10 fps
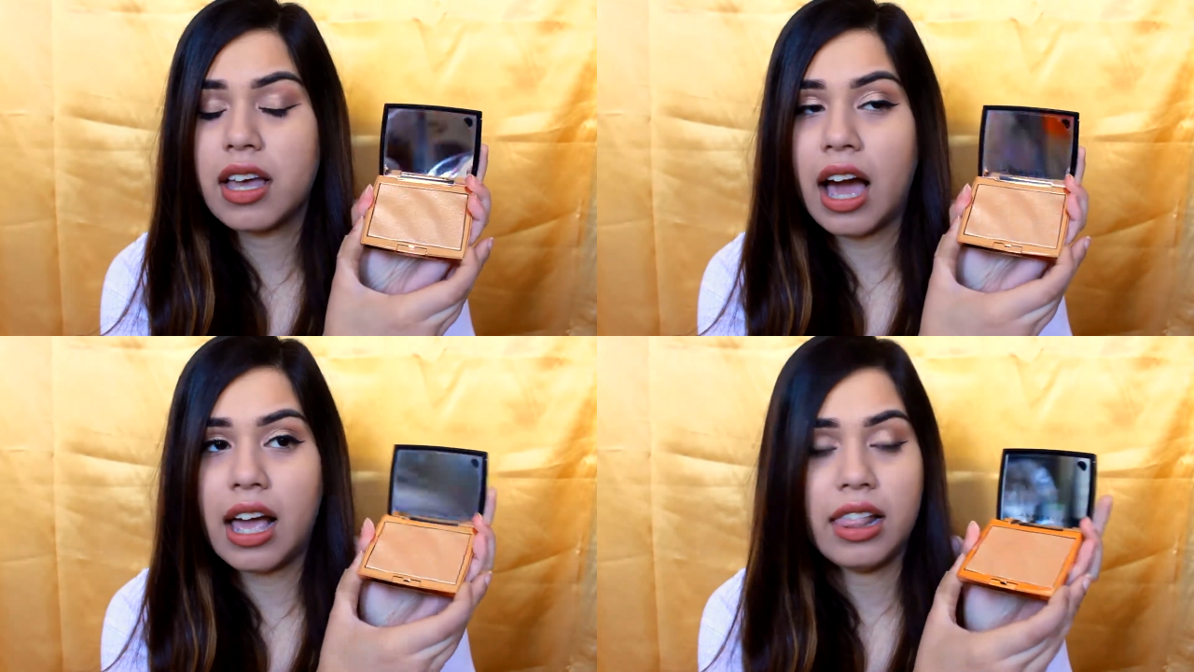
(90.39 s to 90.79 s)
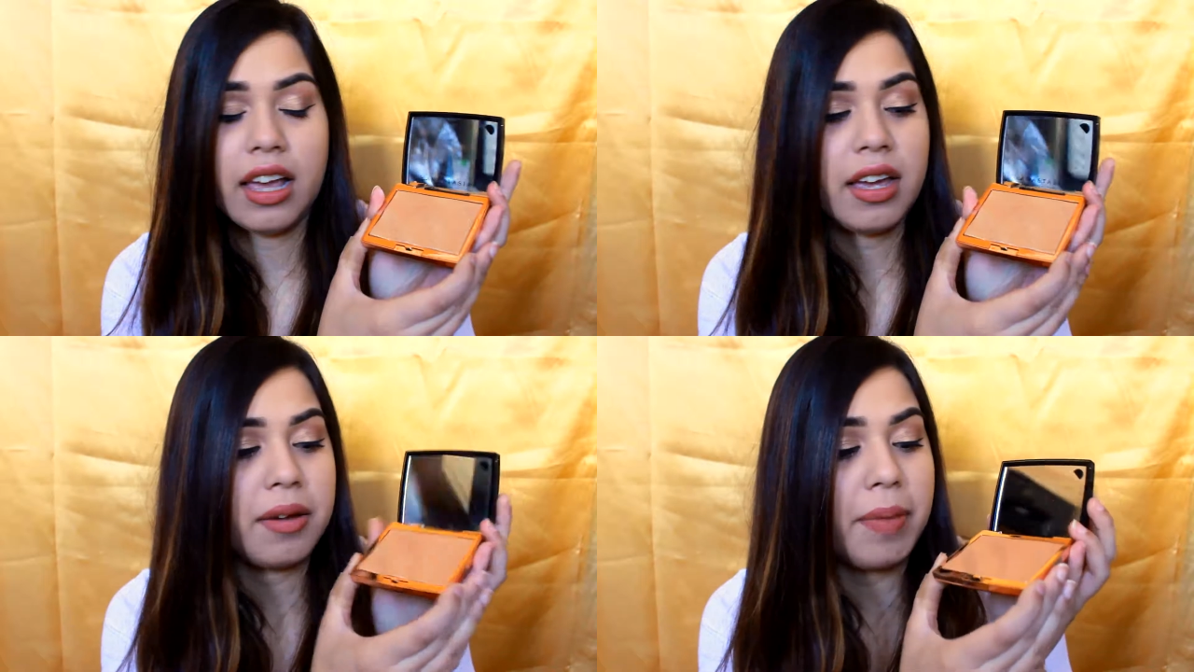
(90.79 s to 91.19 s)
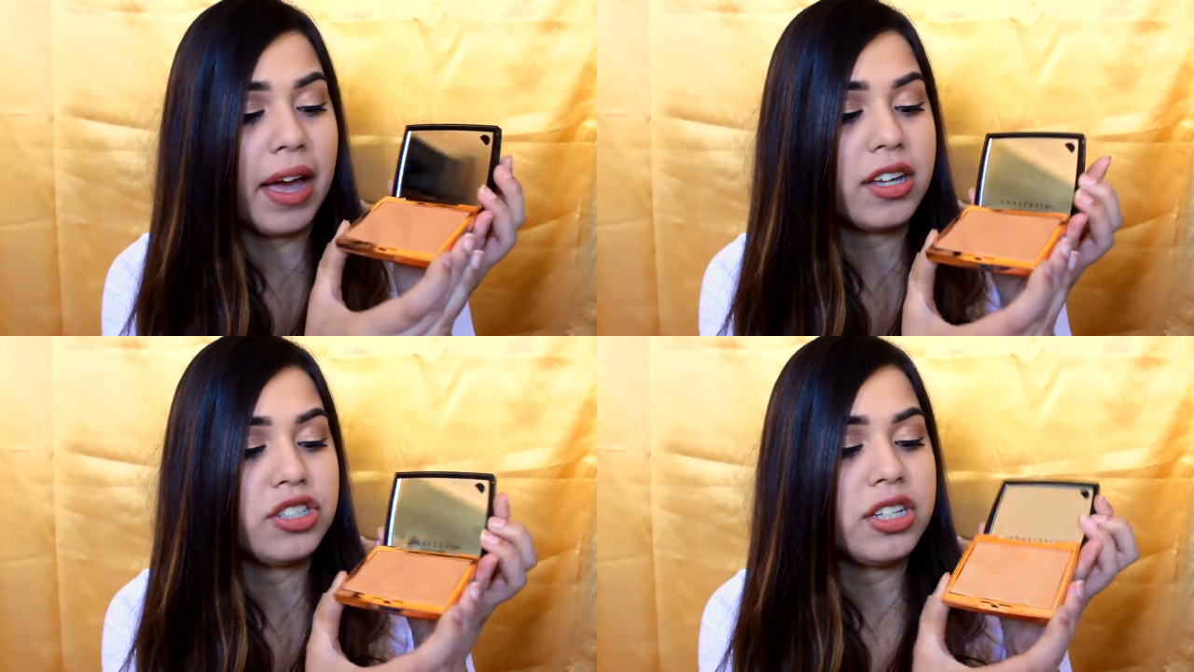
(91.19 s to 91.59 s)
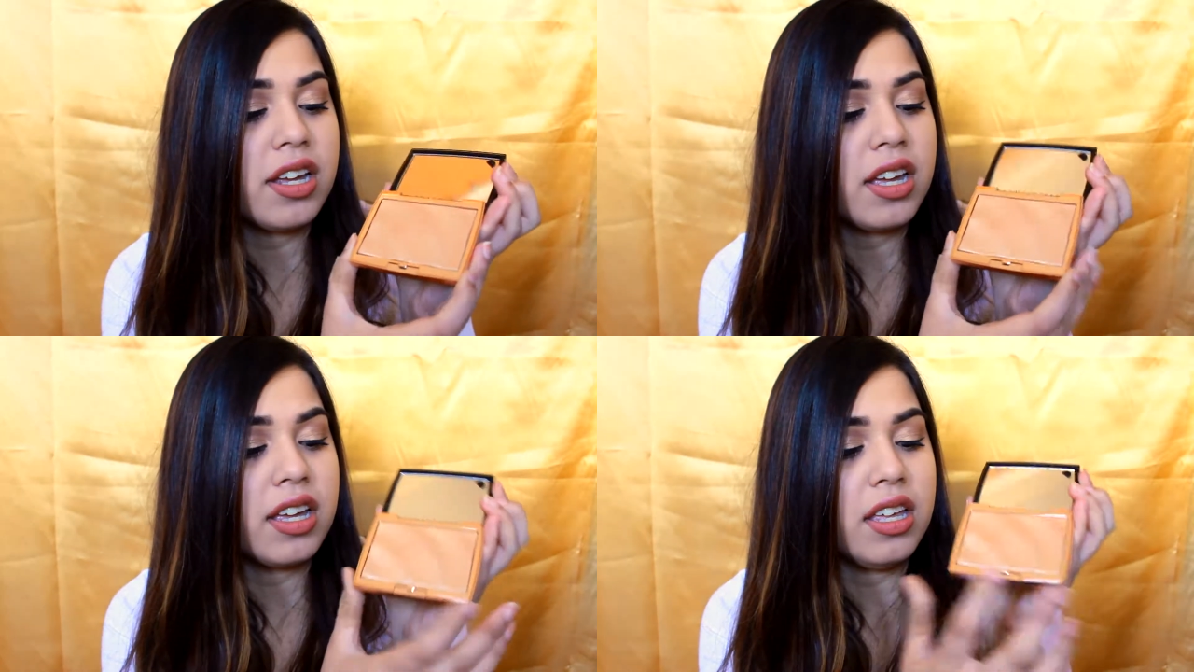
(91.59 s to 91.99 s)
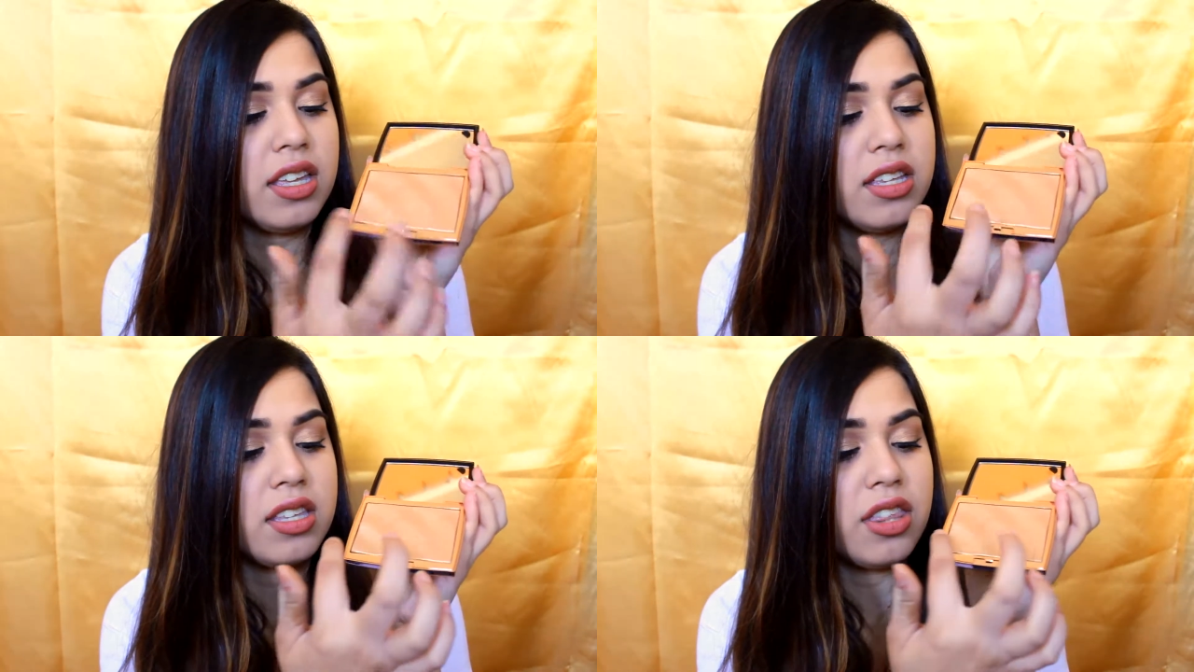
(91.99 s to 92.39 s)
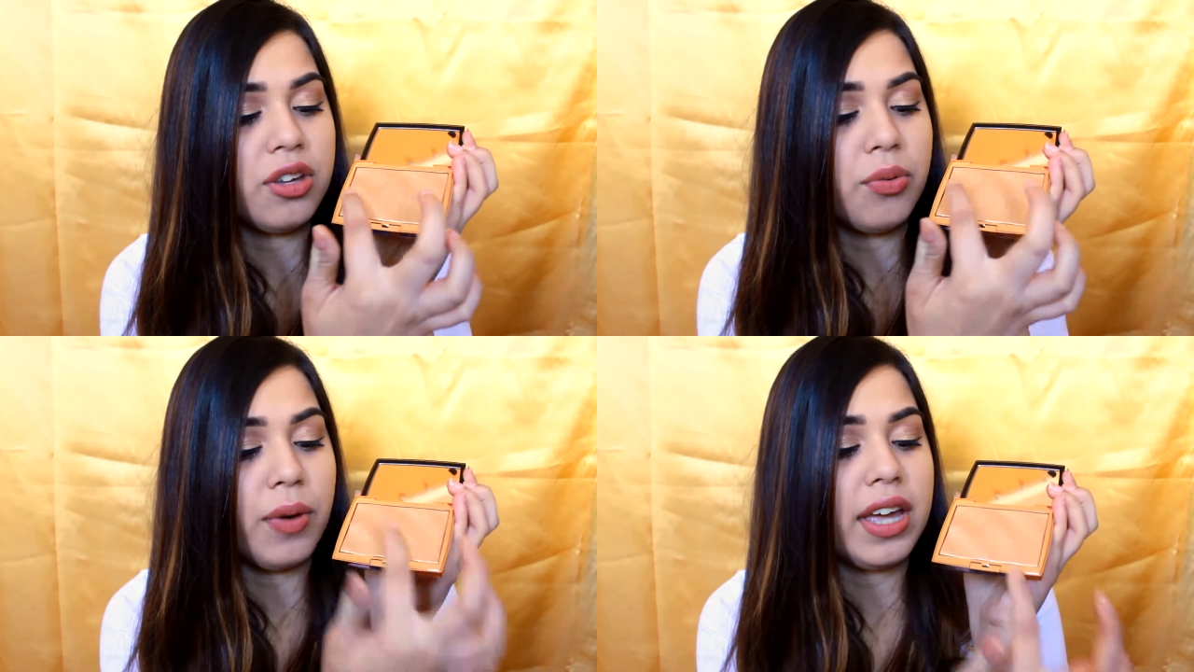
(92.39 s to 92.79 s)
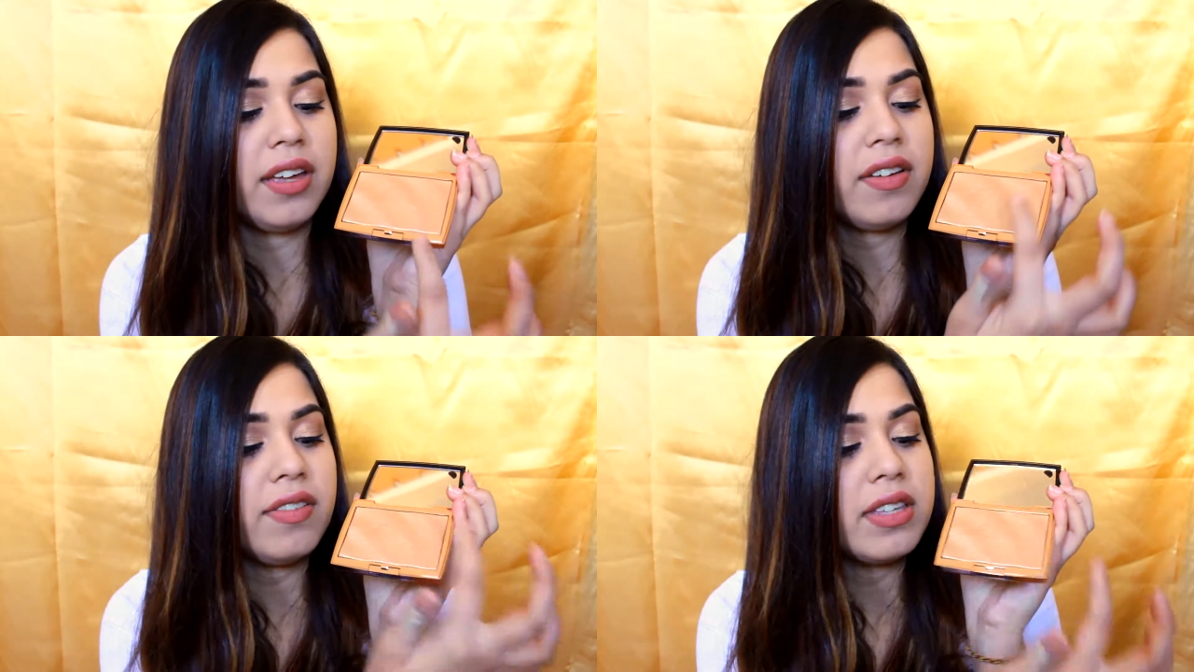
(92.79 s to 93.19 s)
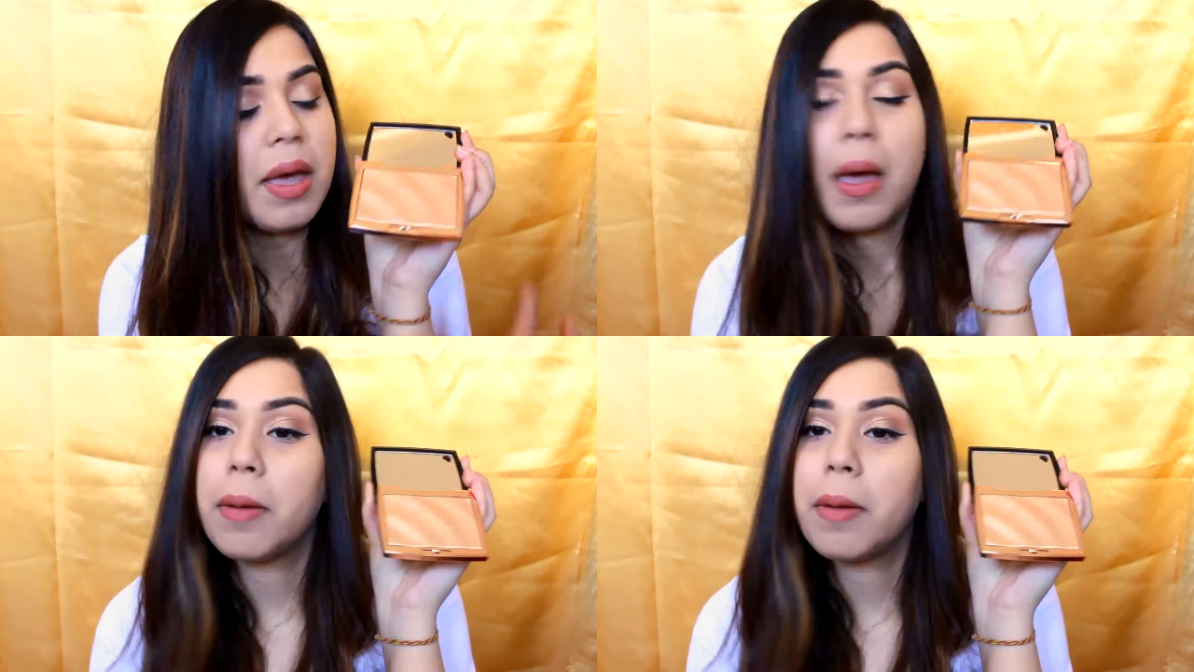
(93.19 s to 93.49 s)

highlight packaging is the waves,